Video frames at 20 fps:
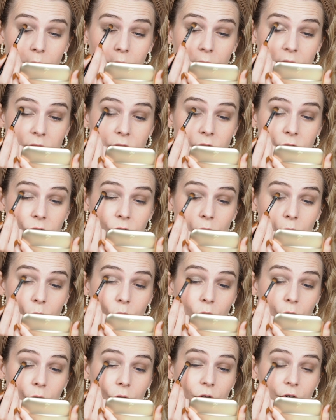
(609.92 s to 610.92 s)
but so
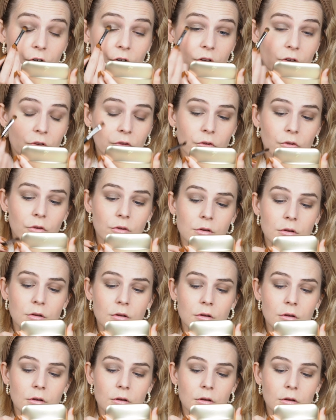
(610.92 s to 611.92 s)
gorgeous.
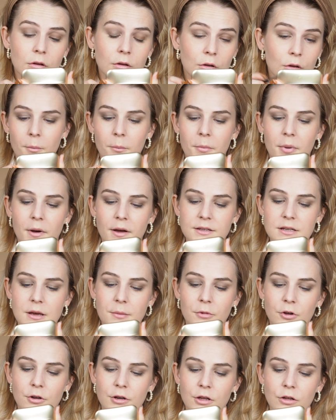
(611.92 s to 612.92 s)
But
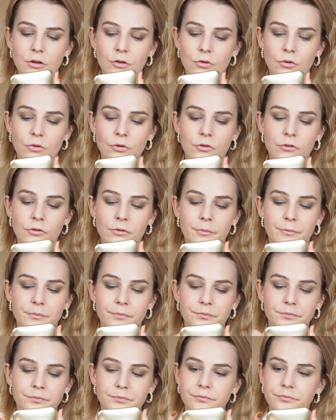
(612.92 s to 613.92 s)
I'm gonna use
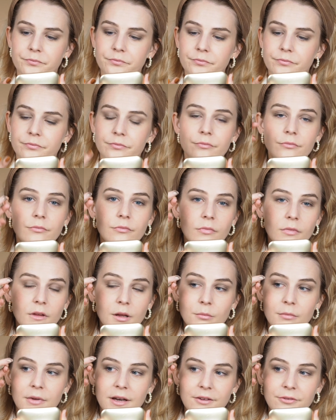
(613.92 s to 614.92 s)

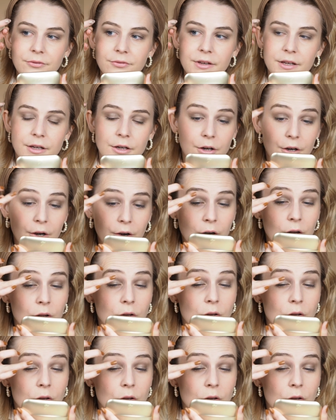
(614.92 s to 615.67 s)
my finger.